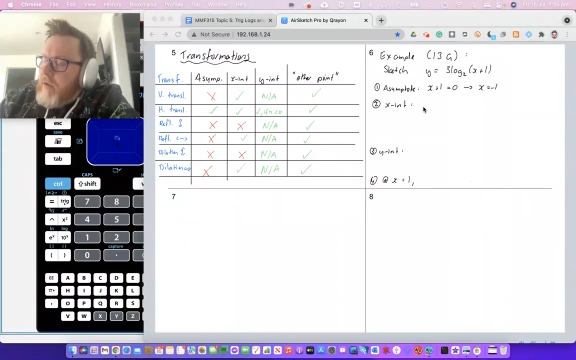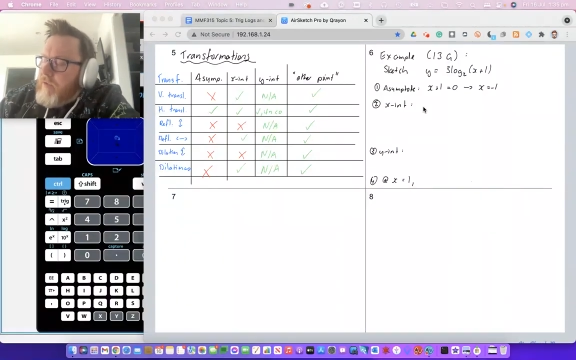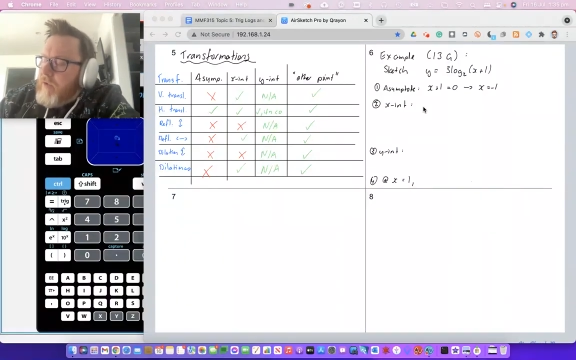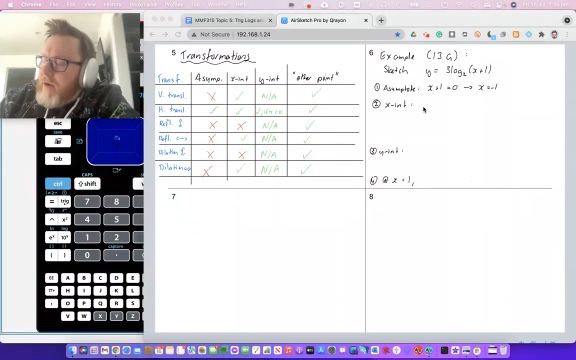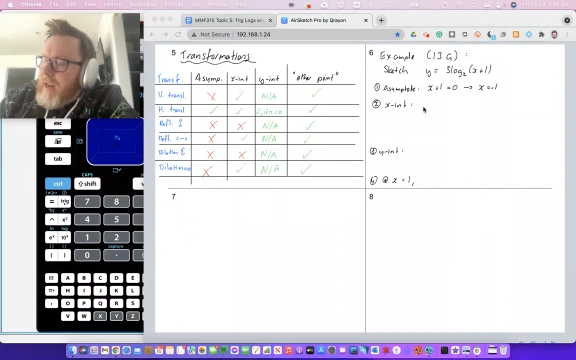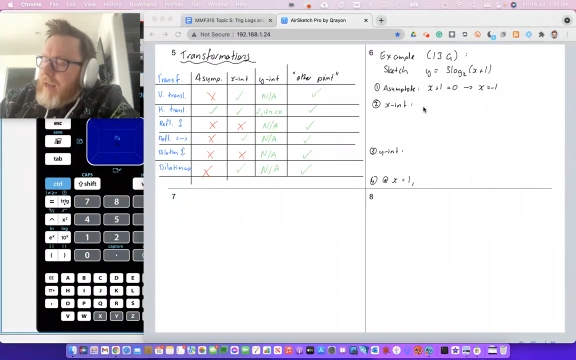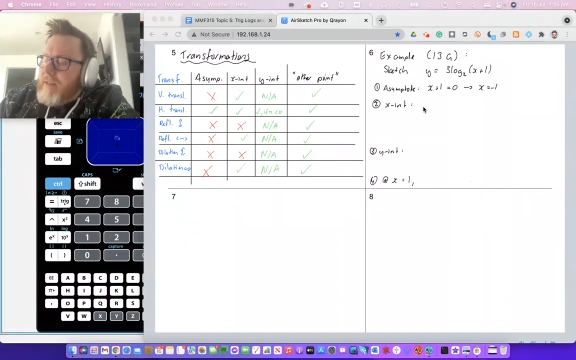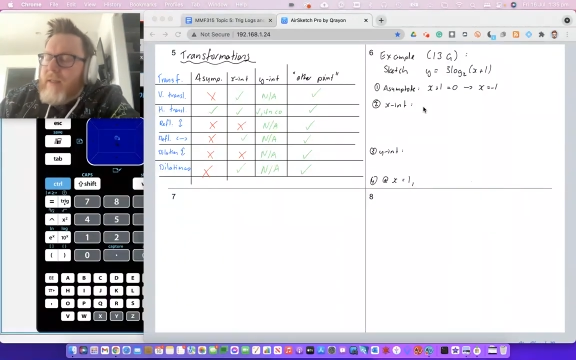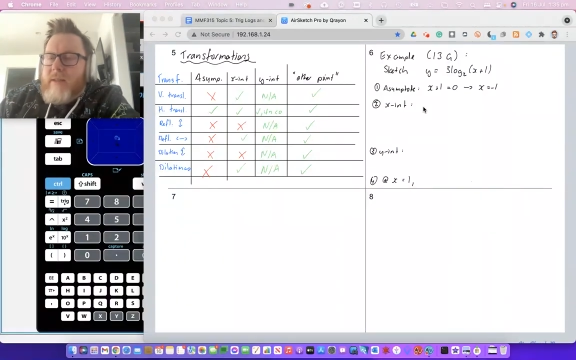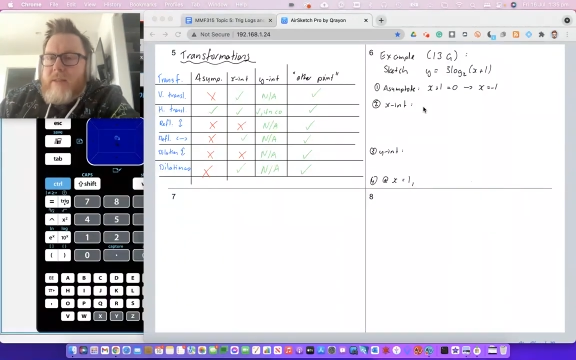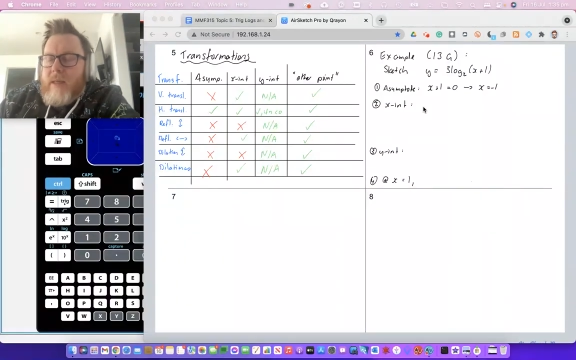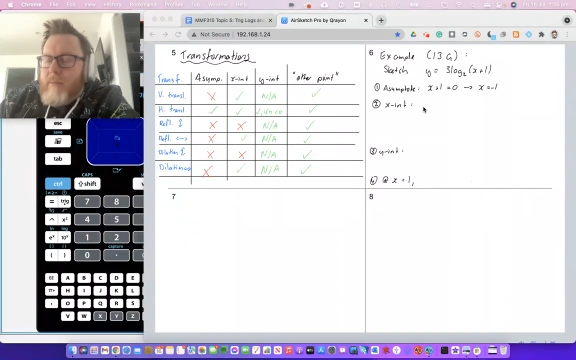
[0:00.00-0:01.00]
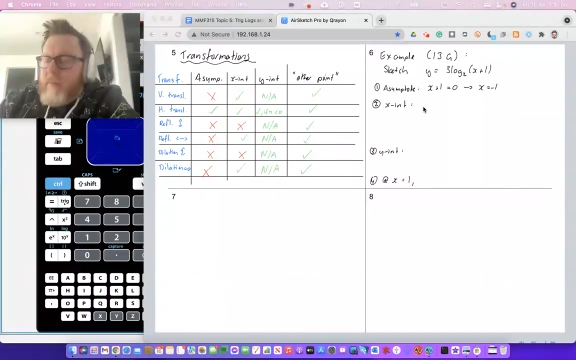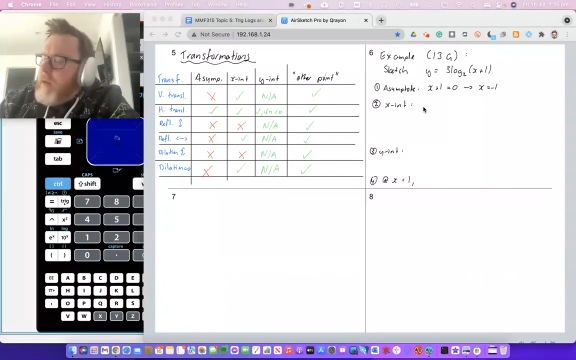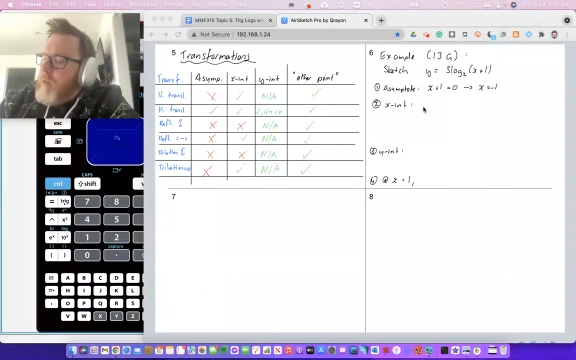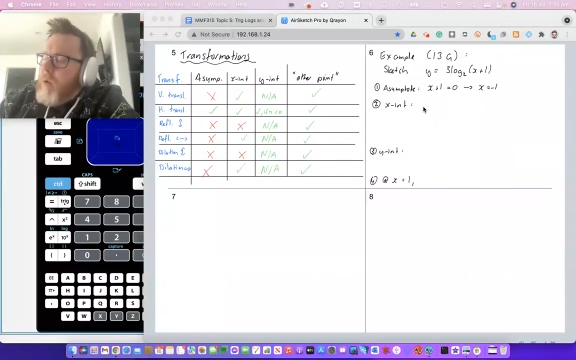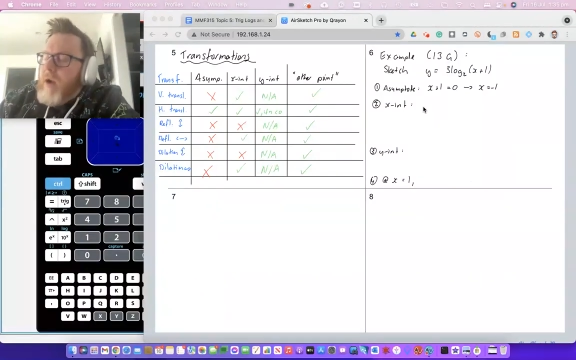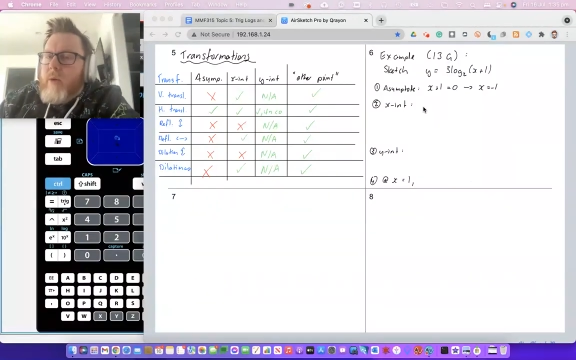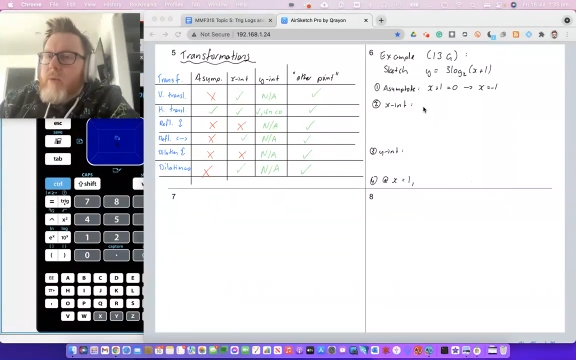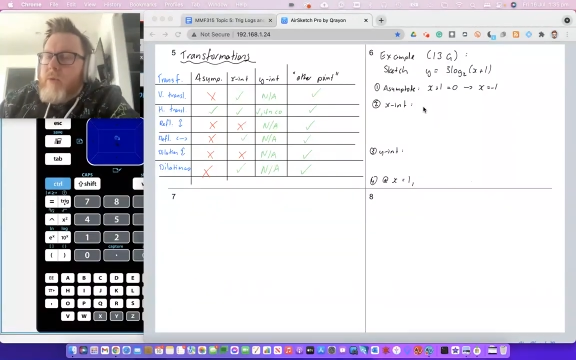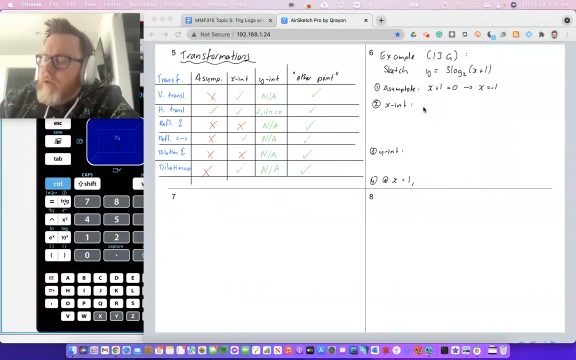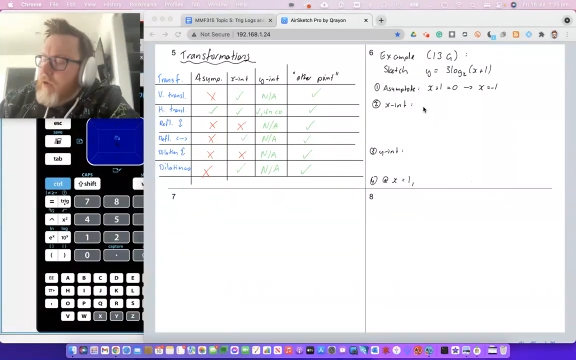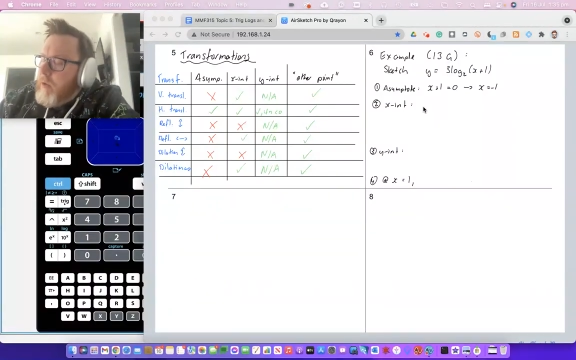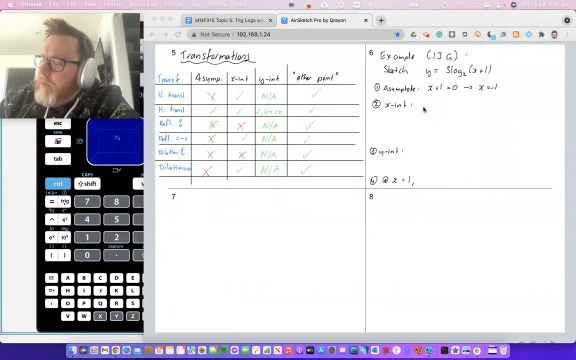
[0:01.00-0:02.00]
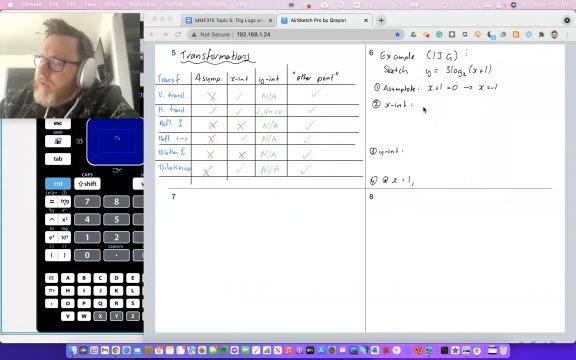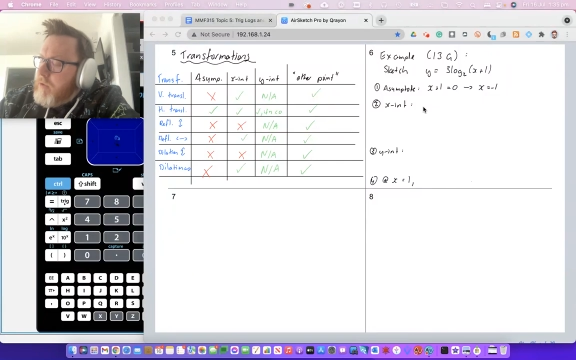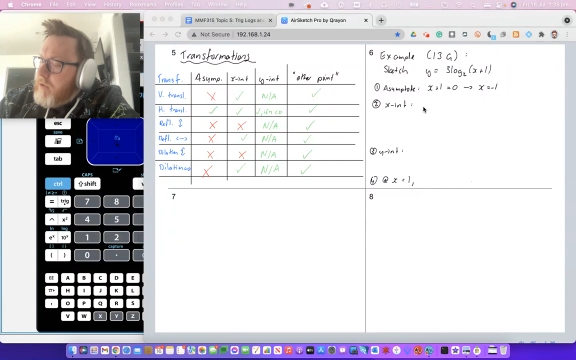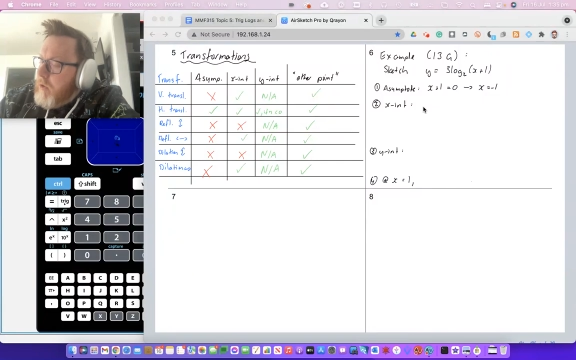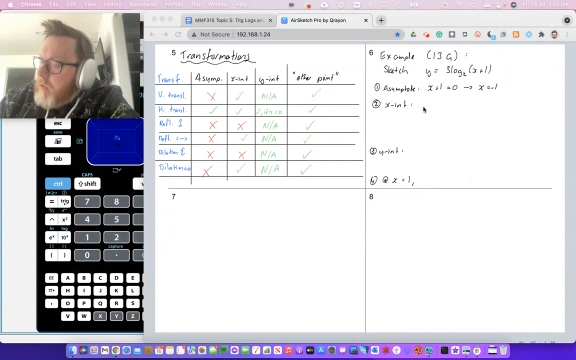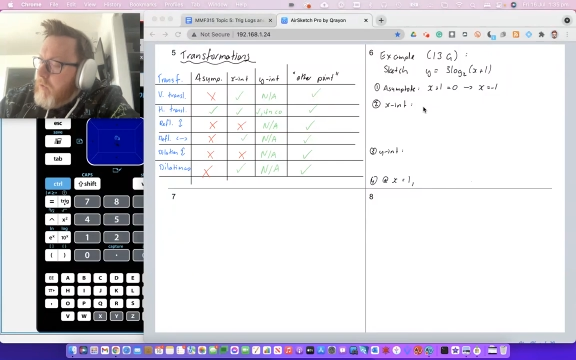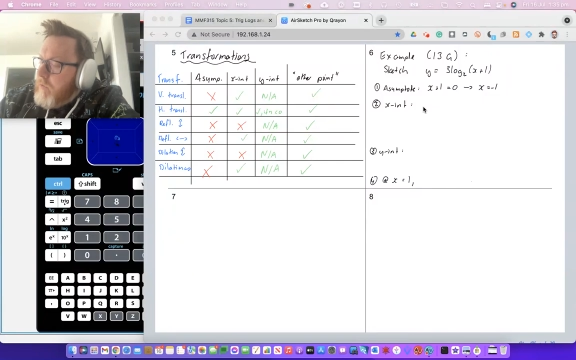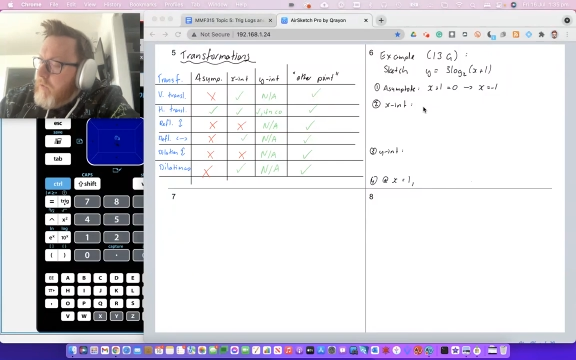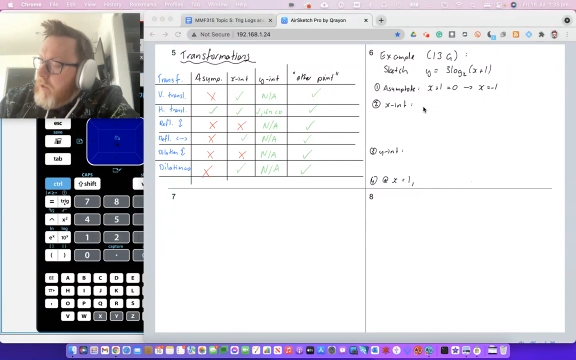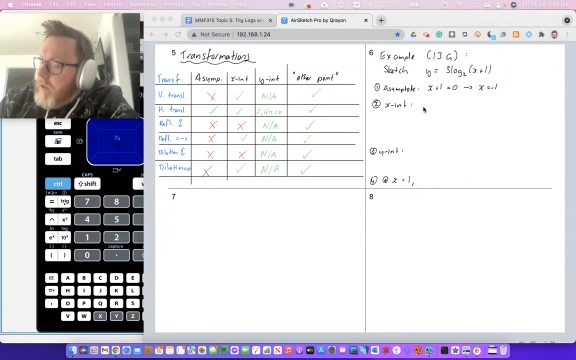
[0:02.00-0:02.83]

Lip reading: for an x-intercept, let y equals 0 and solve.